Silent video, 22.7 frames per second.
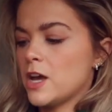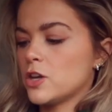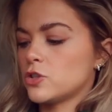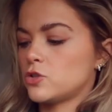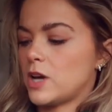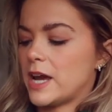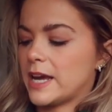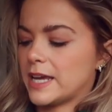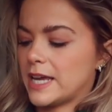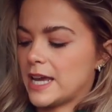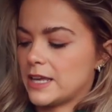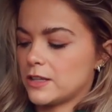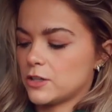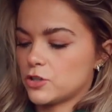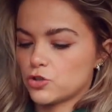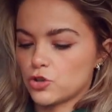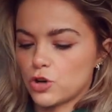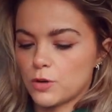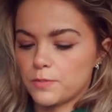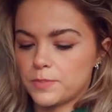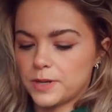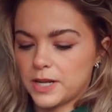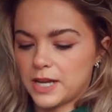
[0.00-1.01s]
So I get the
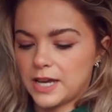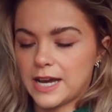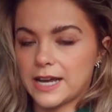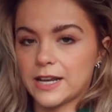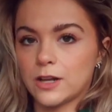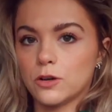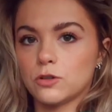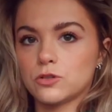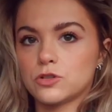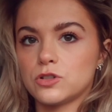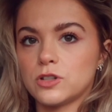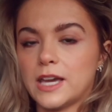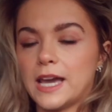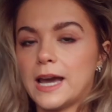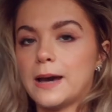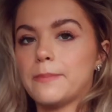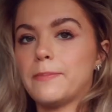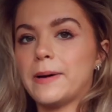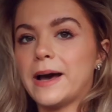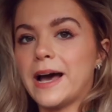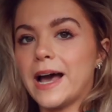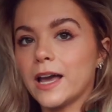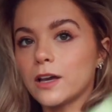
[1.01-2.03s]
strawberry, and I also get
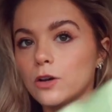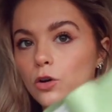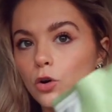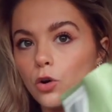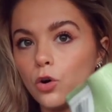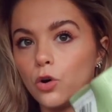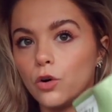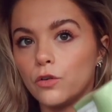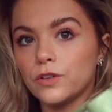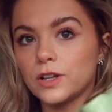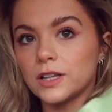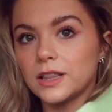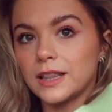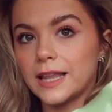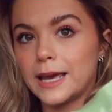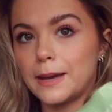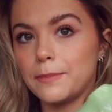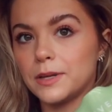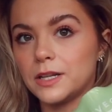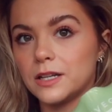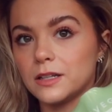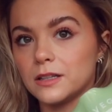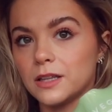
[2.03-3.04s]
a pack of
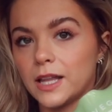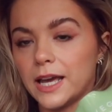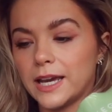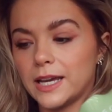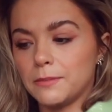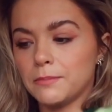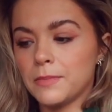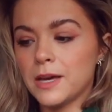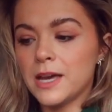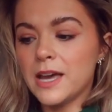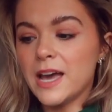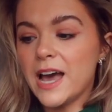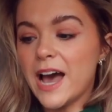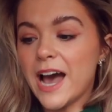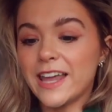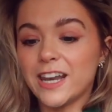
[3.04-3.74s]
lemon and lime,